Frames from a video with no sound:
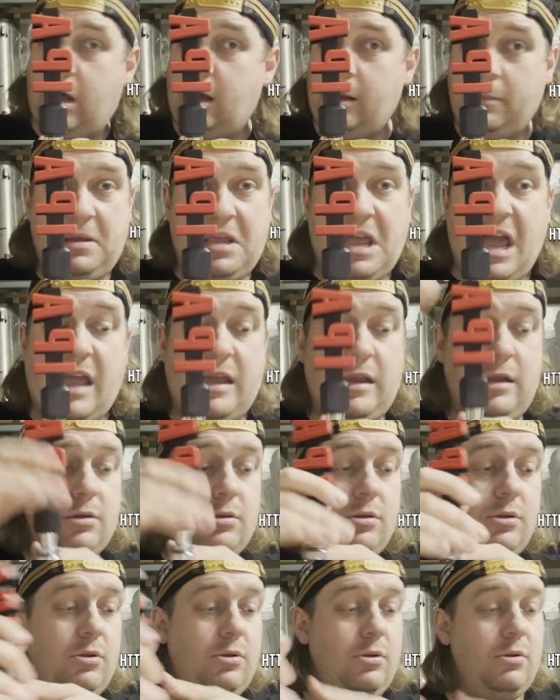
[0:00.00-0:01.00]
IPA
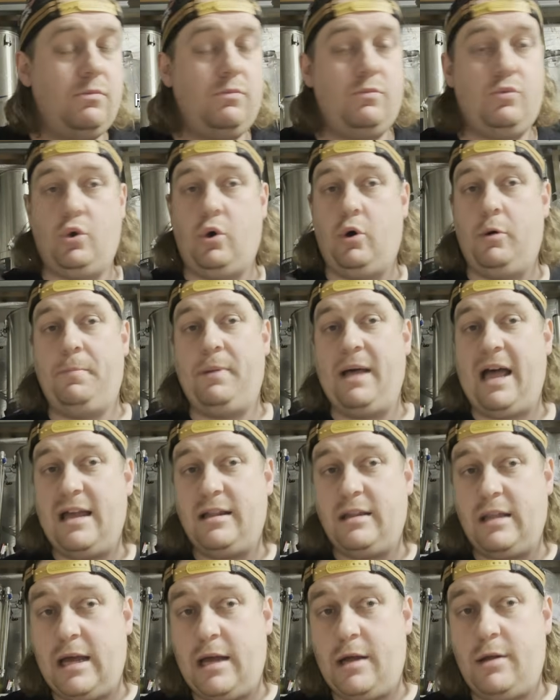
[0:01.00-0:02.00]
or
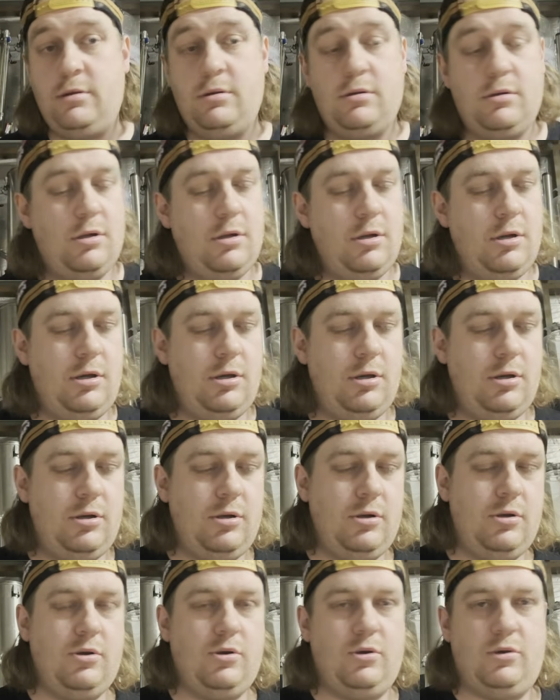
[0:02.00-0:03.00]
pale ale
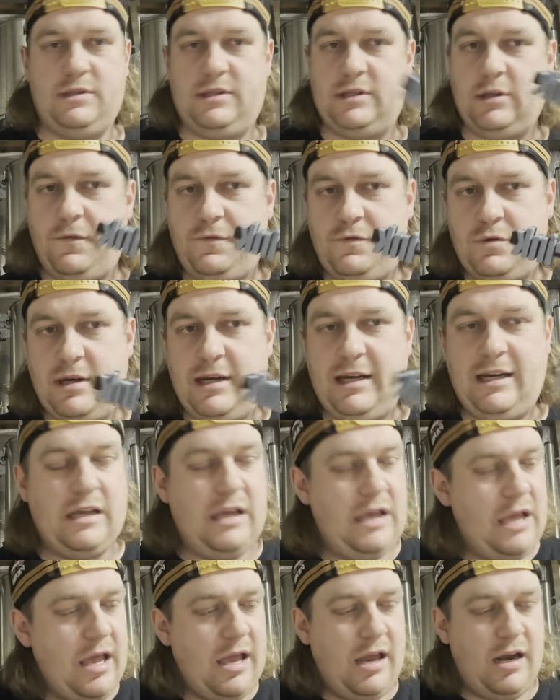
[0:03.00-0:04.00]
or soft drink.
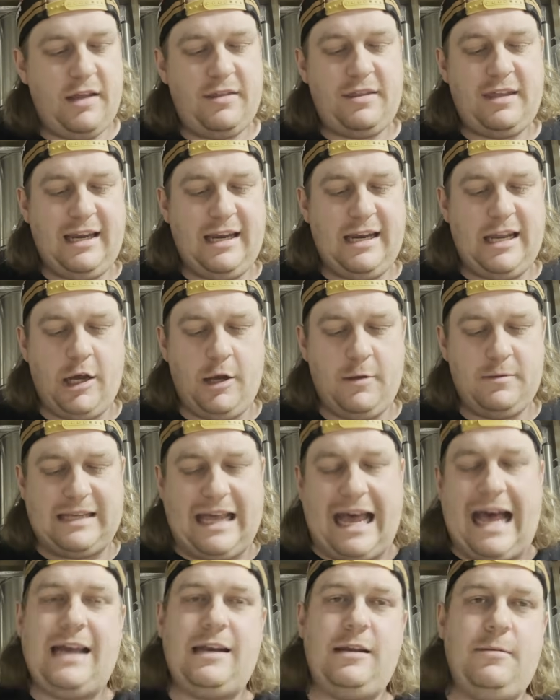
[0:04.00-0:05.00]
I think it helps
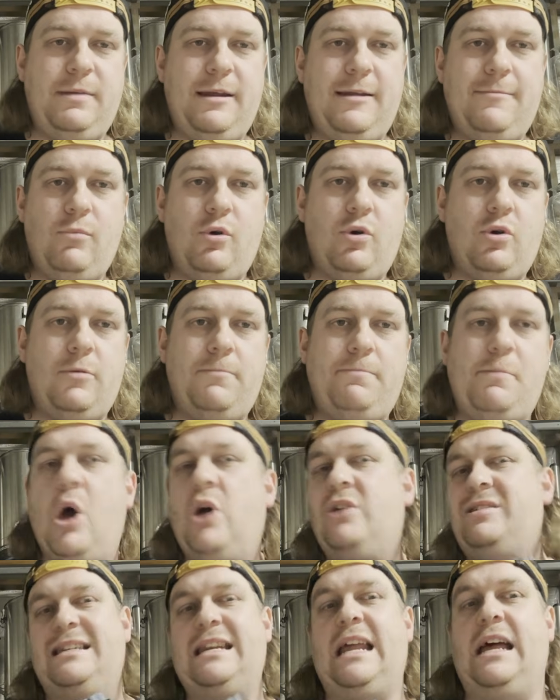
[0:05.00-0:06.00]
add a bit more
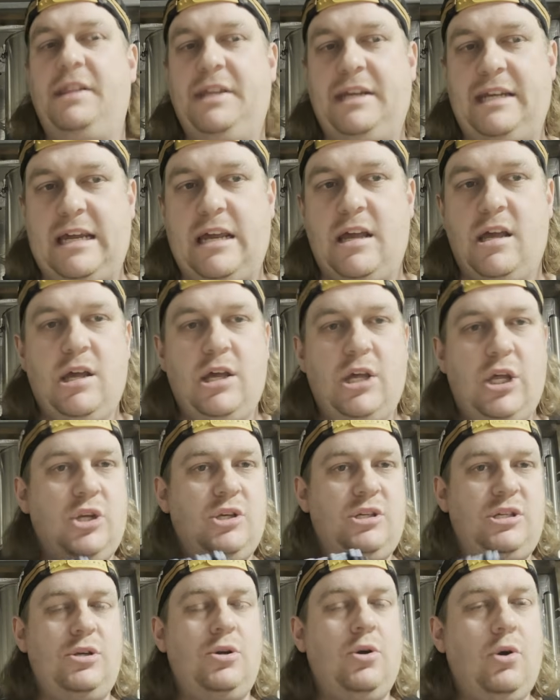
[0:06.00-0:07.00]
personality
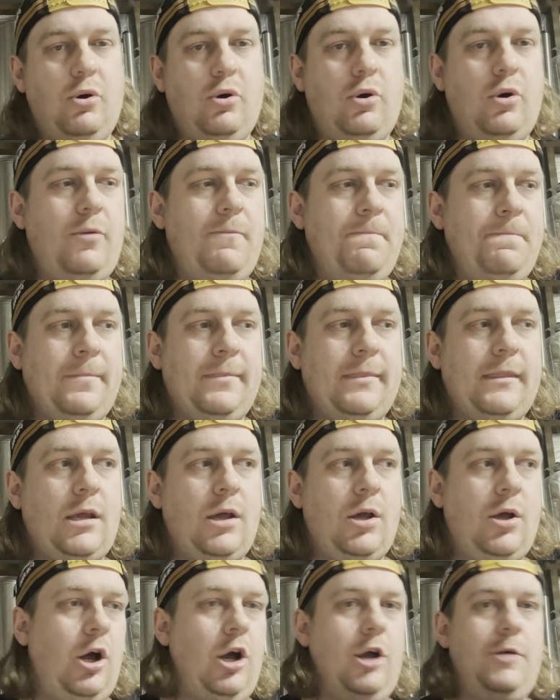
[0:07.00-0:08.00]
to your
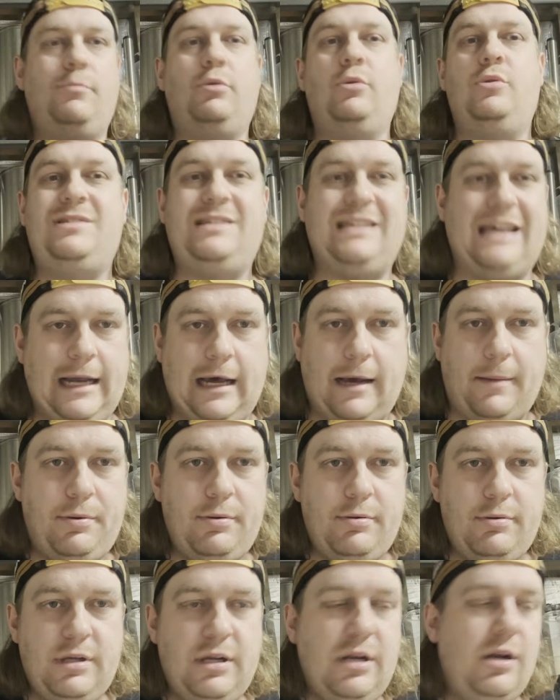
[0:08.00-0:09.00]
homebrew setup,
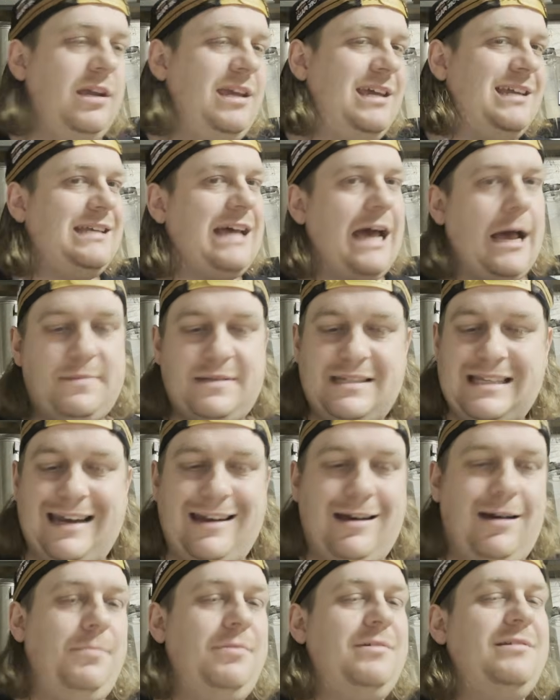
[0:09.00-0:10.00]
your tap
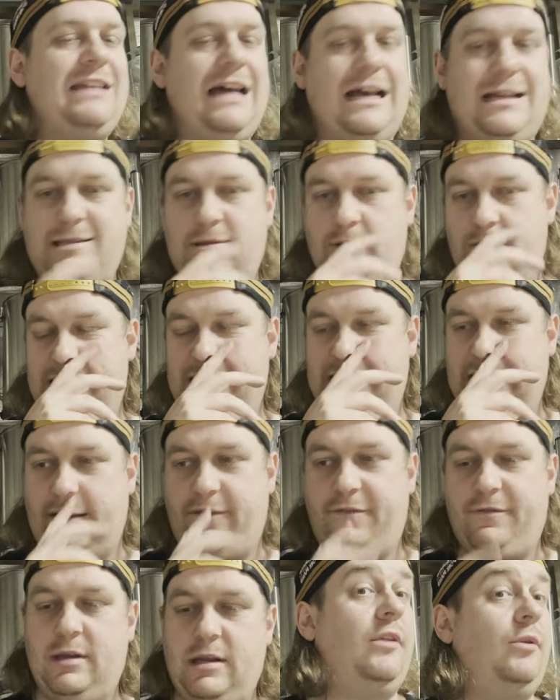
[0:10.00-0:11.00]
setup, that sort of
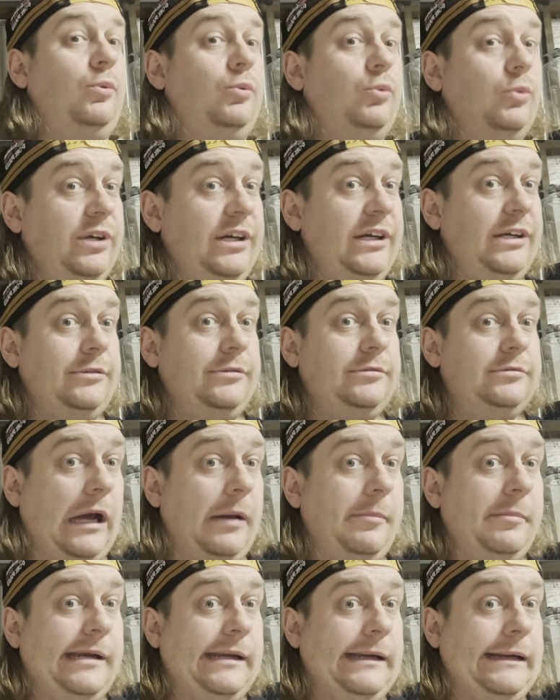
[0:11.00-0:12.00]
stuff. Now the real
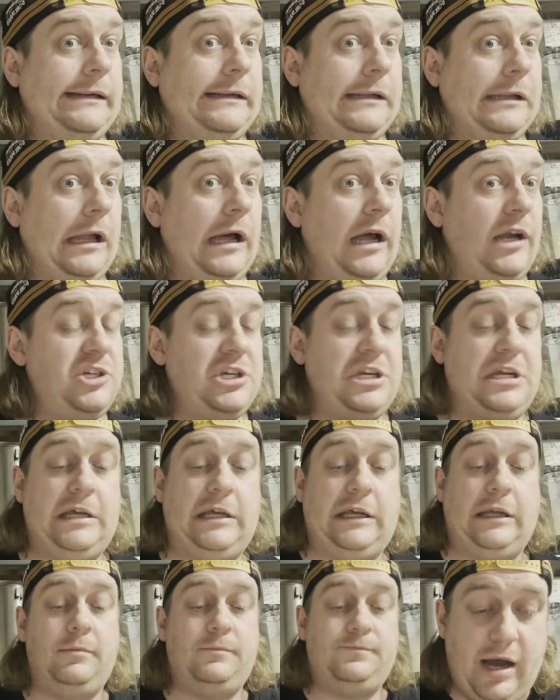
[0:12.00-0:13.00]
coming in clutch
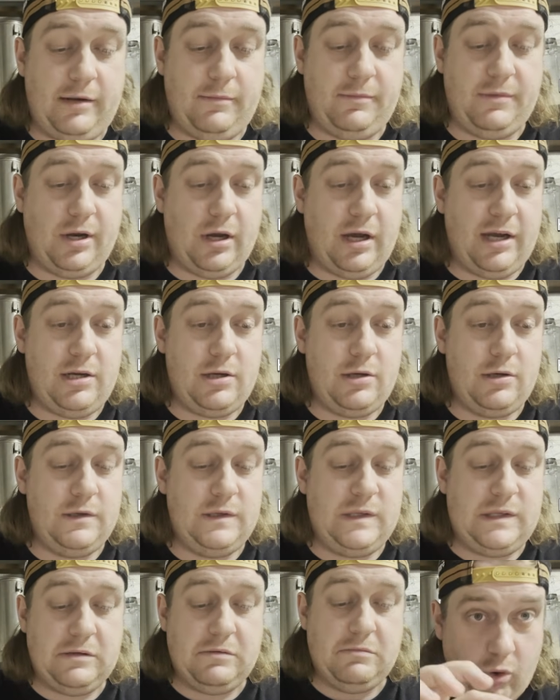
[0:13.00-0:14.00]
here, item that I
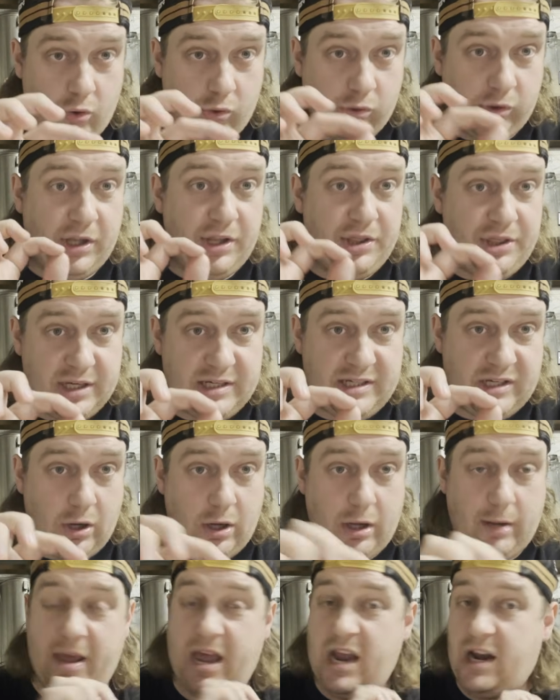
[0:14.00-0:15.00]
use all the
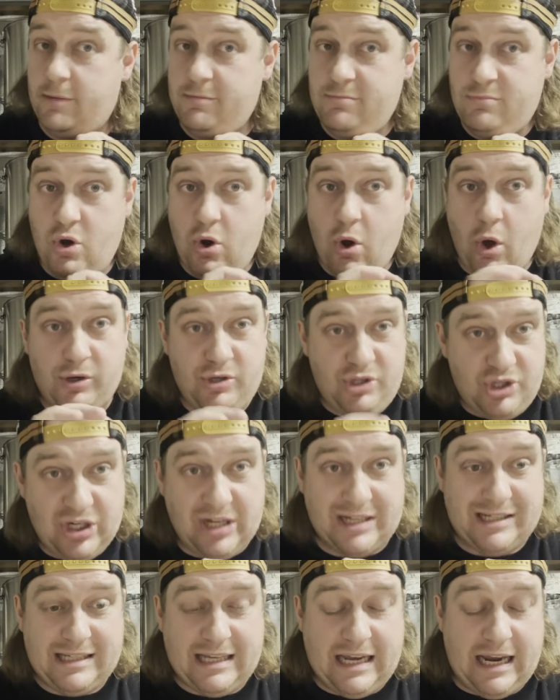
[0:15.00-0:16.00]
time, and I'm not
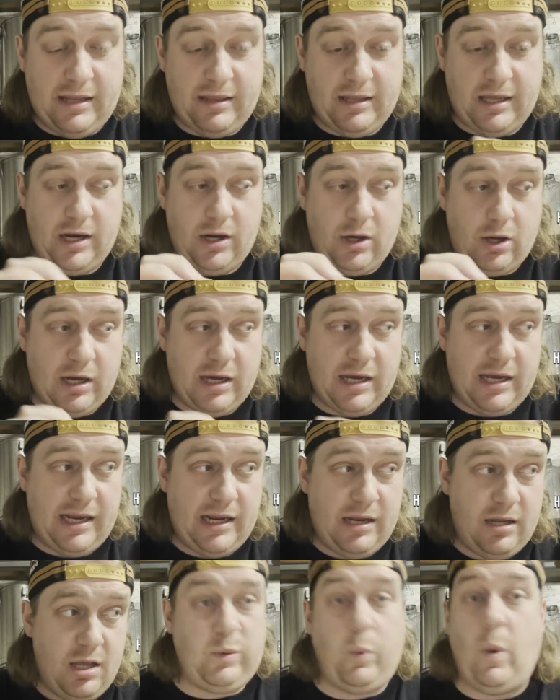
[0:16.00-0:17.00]
just saying that,
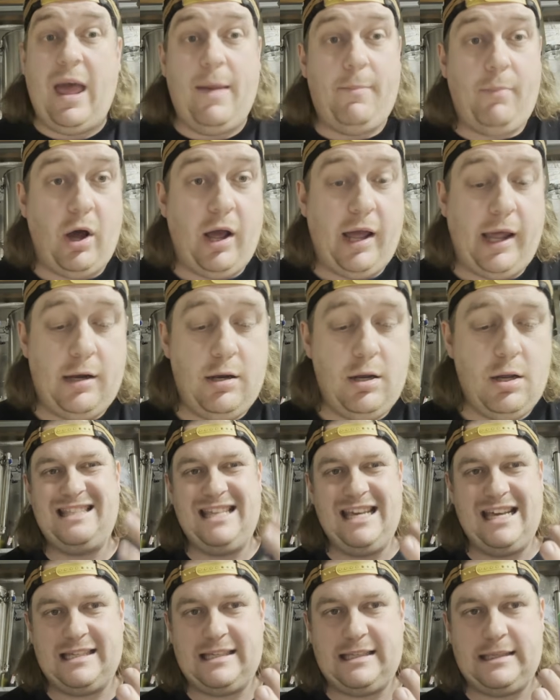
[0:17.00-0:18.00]
I swear by it, is
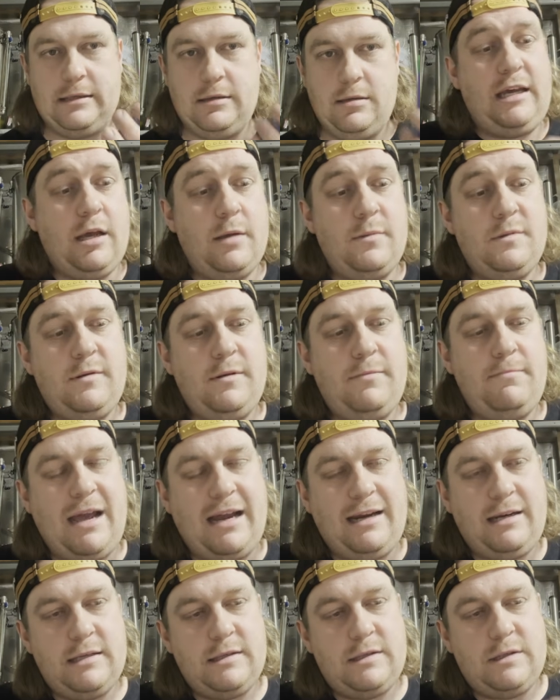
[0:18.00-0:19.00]
this. It comes with
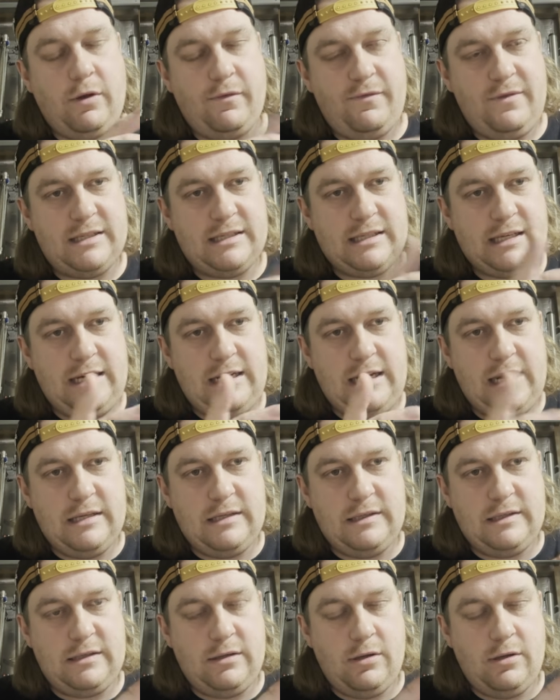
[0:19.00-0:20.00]
magnets, obviously,
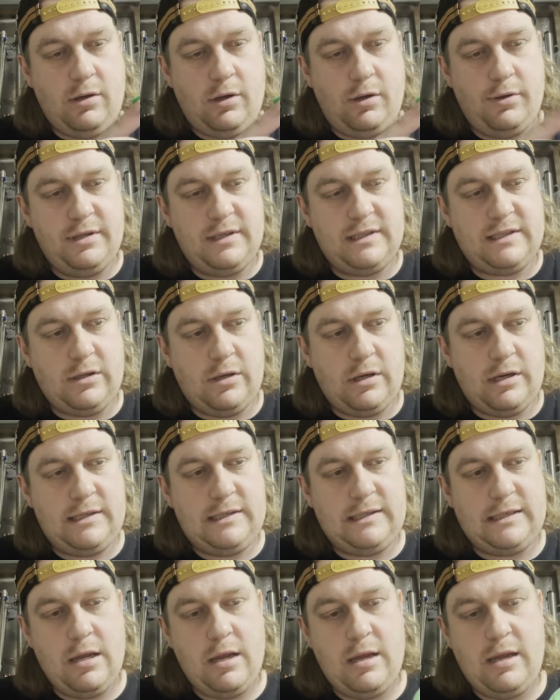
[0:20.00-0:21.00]
on the
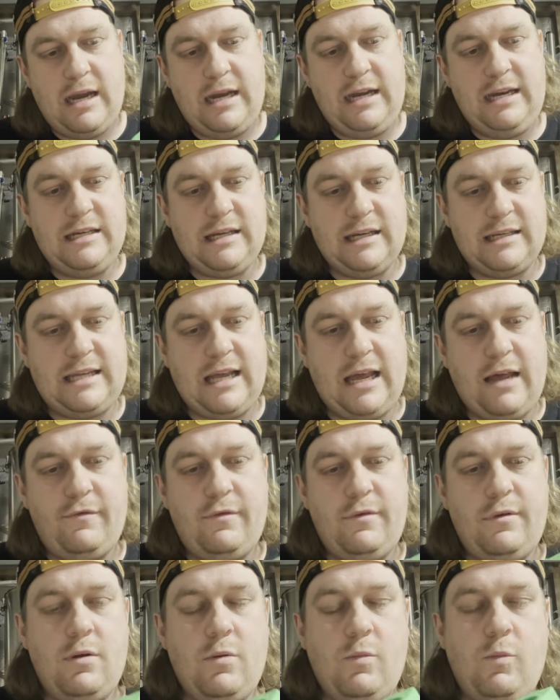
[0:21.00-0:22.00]
sides, and he does have
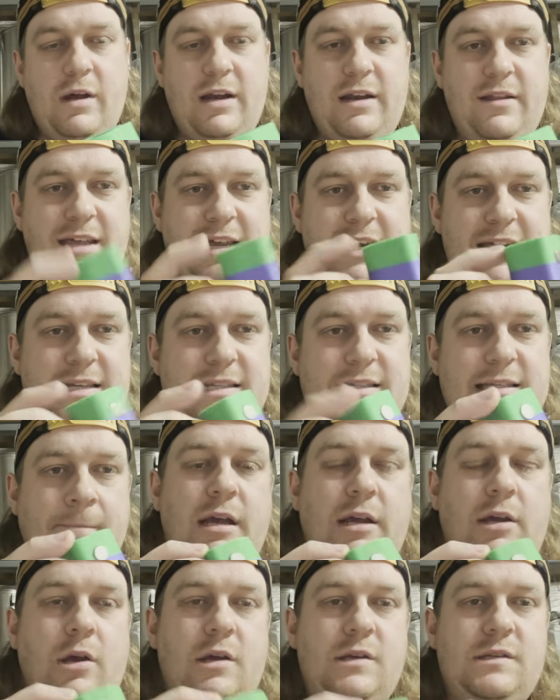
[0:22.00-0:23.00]
one of these
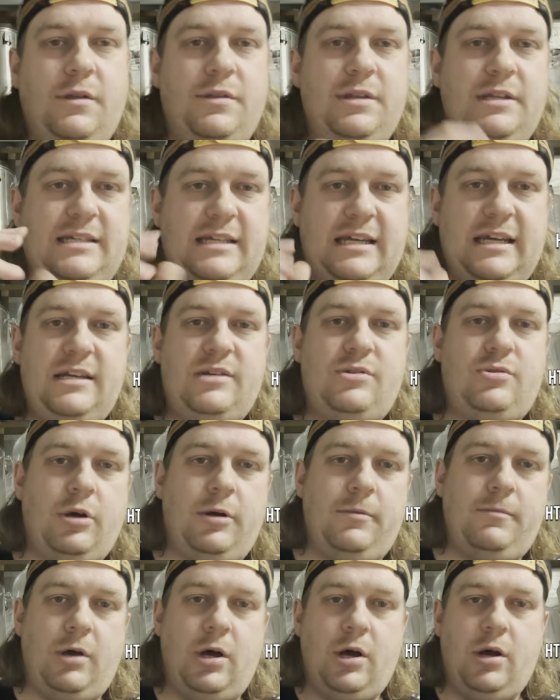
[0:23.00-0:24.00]
that goes on the
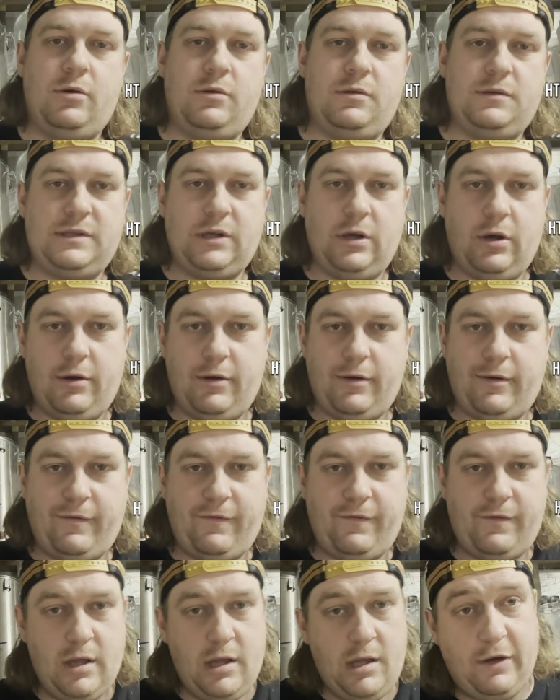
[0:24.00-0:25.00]
teardrop holes
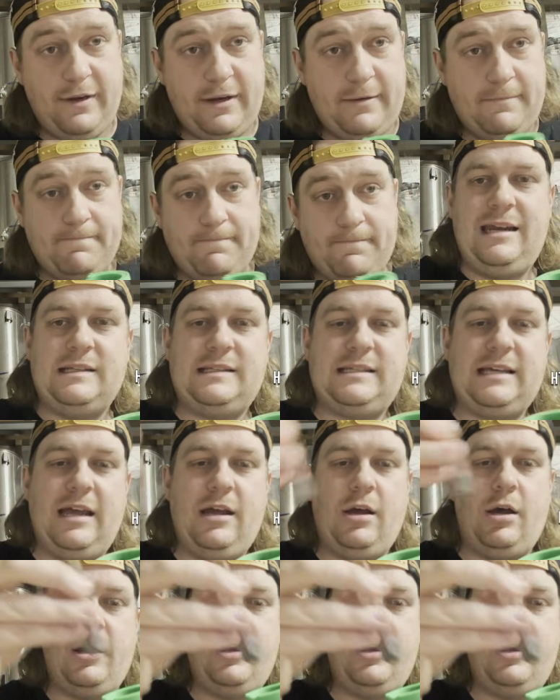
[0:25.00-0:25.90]
of shelving, and it's a